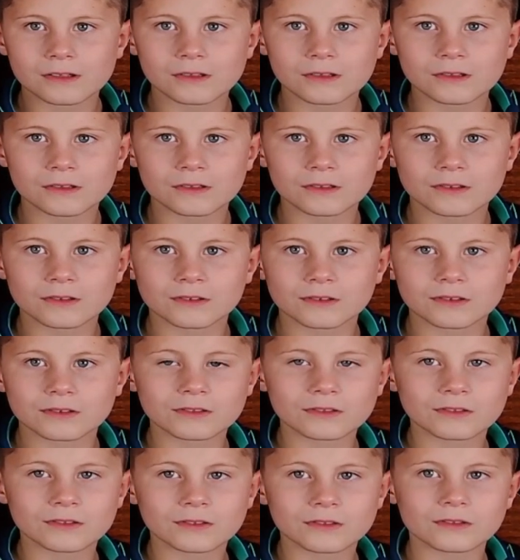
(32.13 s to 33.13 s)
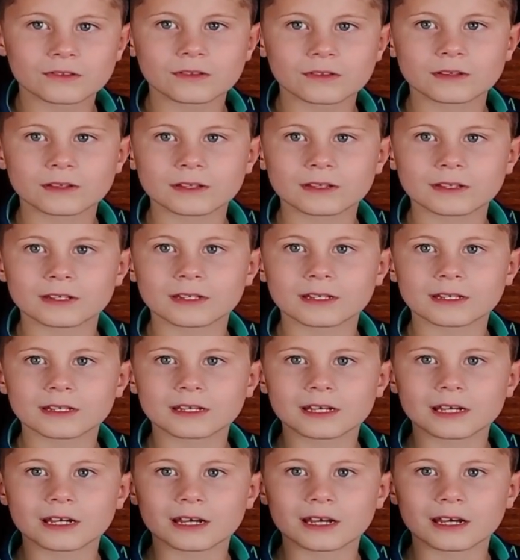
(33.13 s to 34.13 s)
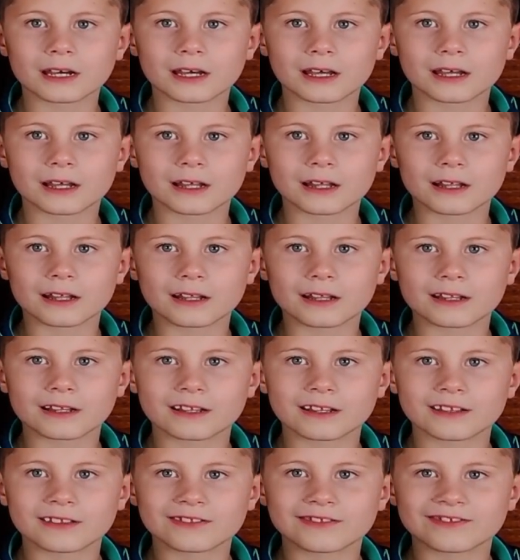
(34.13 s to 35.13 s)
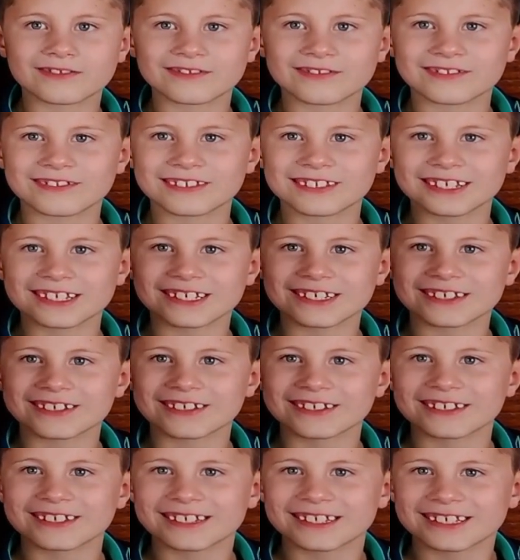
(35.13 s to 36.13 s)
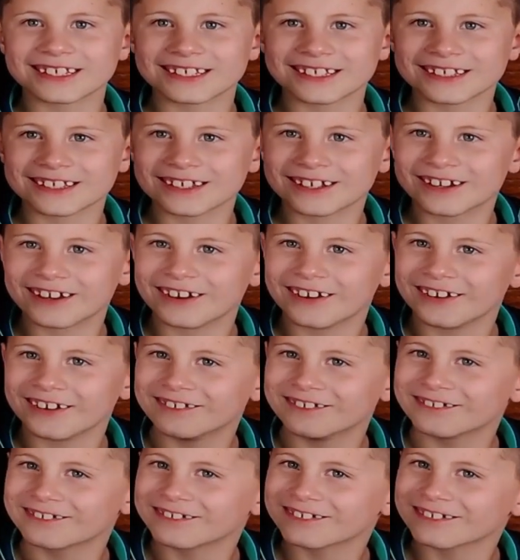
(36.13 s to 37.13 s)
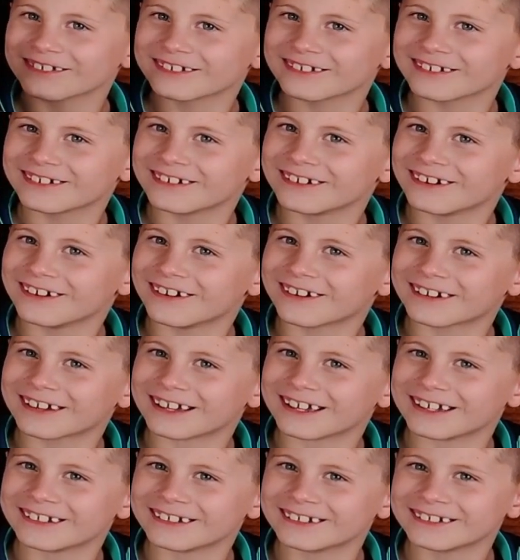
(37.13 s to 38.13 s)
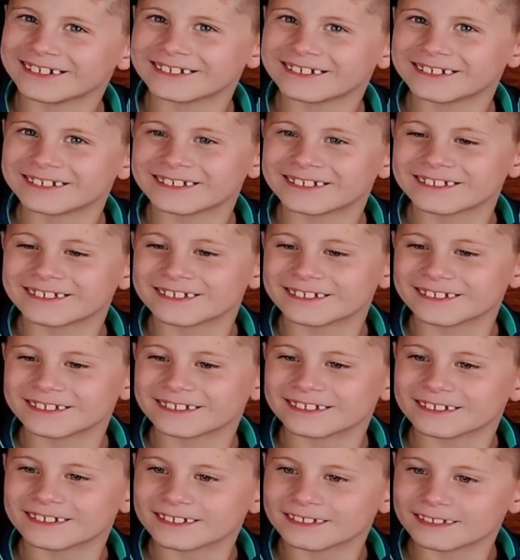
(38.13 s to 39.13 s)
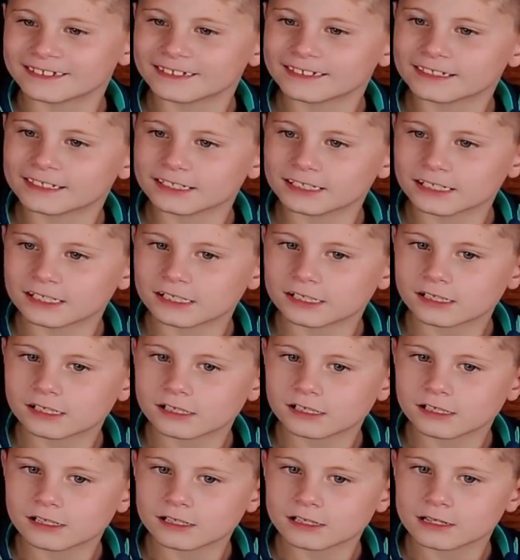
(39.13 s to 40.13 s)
[no speech]